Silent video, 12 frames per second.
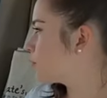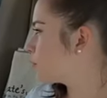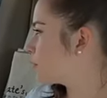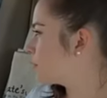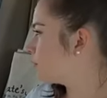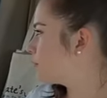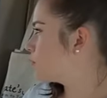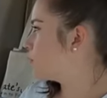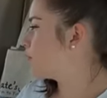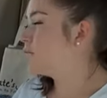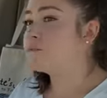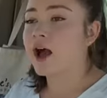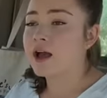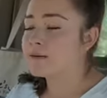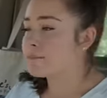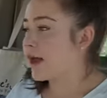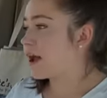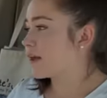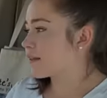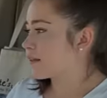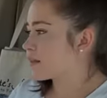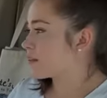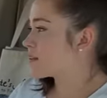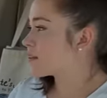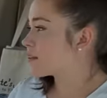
three, four, five passes.